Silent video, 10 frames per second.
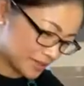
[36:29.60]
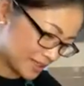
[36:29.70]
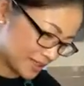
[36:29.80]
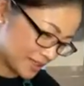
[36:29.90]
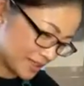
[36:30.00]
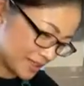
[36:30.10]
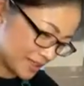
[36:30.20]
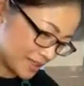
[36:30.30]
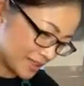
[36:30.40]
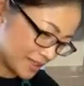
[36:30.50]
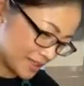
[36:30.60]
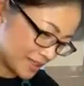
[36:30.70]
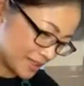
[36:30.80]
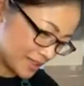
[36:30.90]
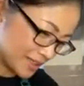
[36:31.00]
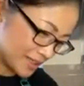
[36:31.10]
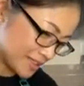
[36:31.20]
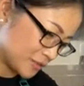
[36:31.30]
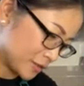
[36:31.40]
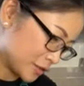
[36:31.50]
video and
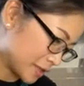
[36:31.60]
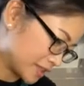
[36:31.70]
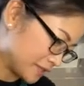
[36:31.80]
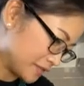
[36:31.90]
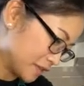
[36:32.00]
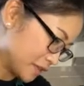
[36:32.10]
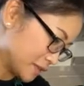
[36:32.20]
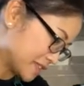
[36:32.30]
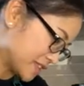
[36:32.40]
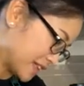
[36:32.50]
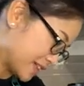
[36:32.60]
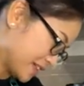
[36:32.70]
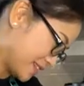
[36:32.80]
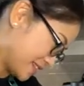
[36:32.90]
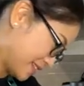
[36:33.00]
just follow what the video say.